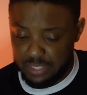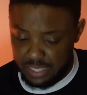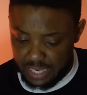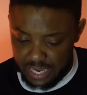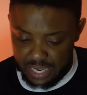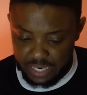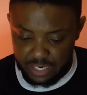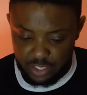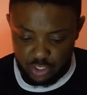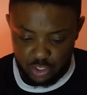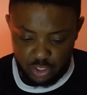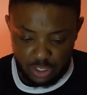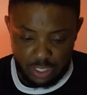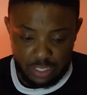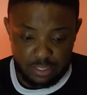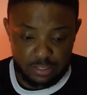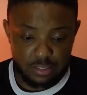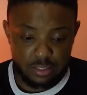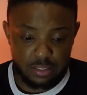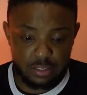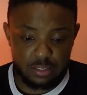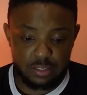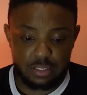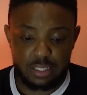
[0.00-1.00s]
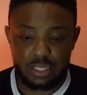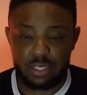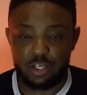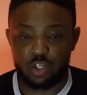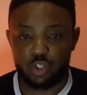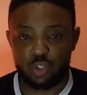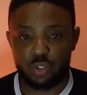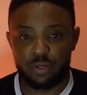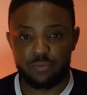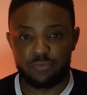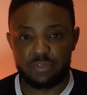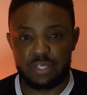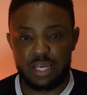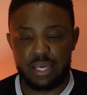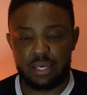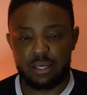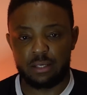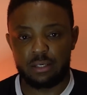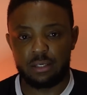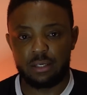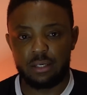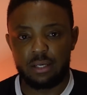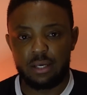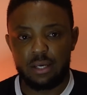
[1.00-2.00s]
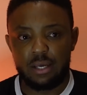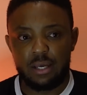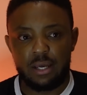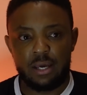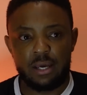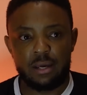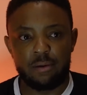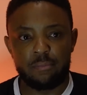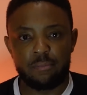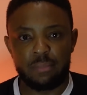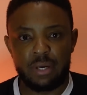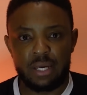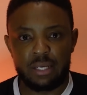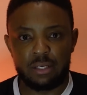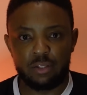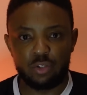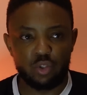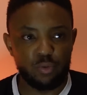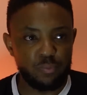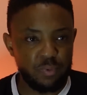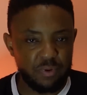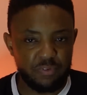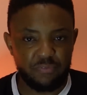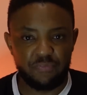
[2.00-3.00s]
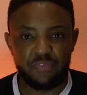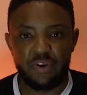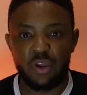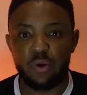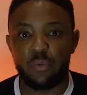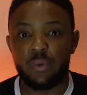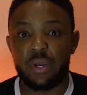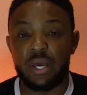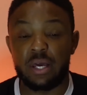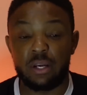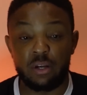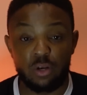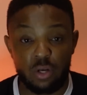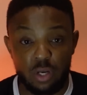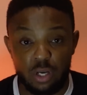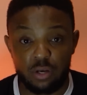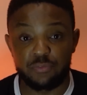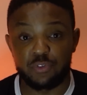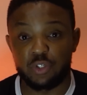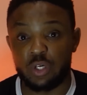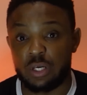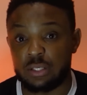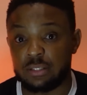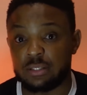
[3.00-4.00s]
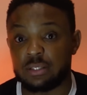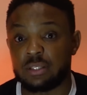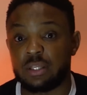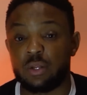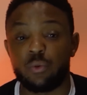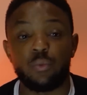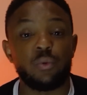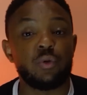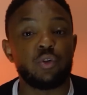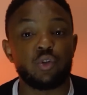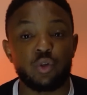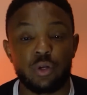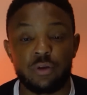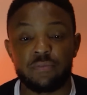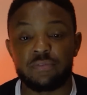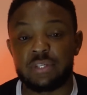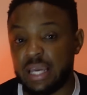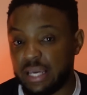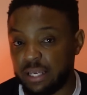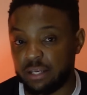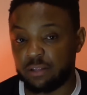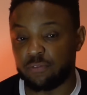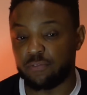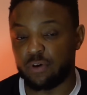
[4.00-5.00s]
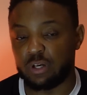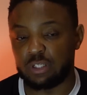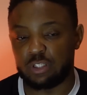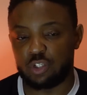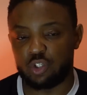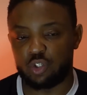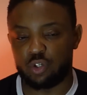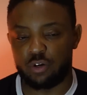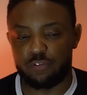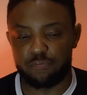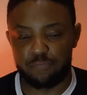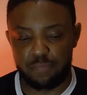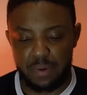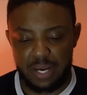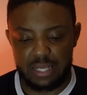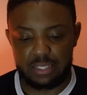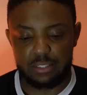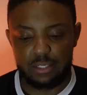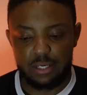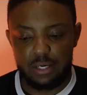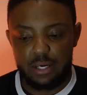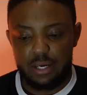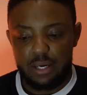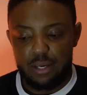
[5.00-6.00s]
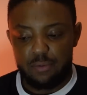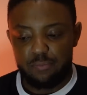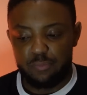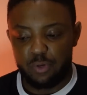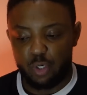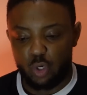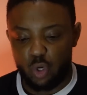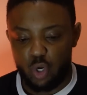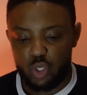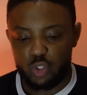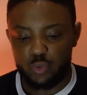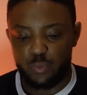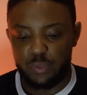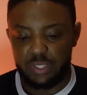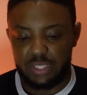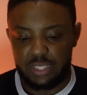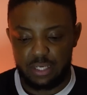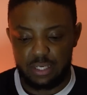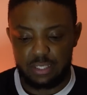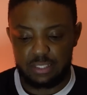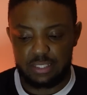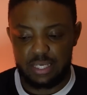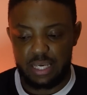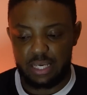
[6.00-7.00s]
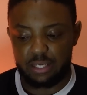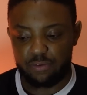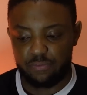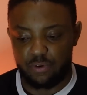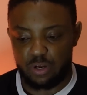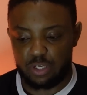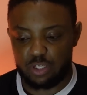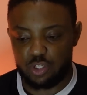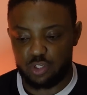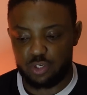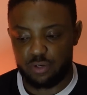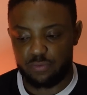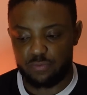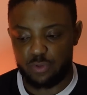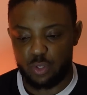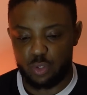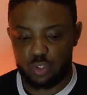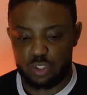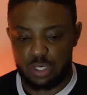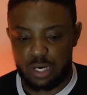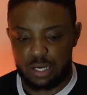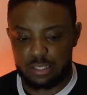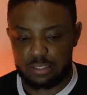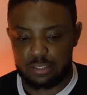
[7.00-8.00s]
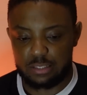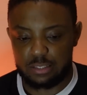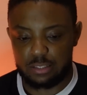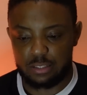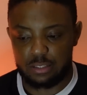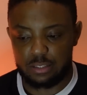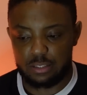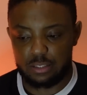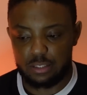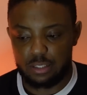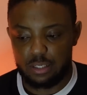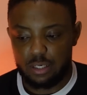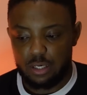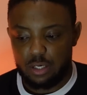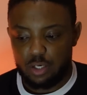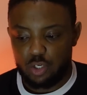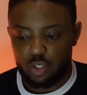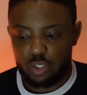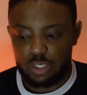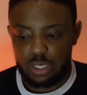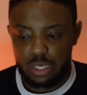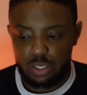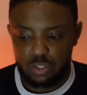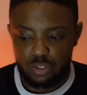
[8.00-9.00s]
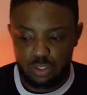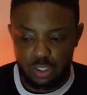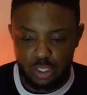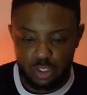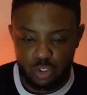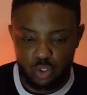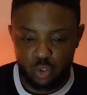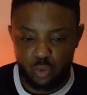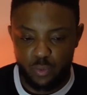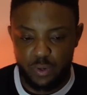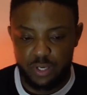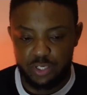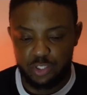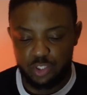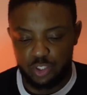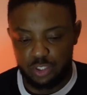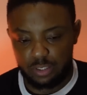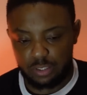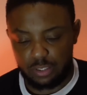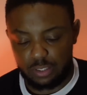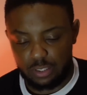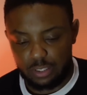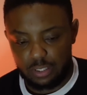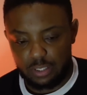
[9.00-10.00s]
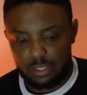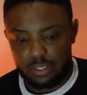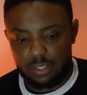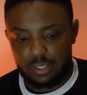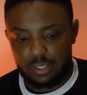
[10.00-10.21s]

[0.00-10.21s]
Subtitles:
He had his chances that he should have taken, and to be fair, we had a lot of chances that we should have taken advantage of, but because we didn't take advantage of those chances, you now start to question,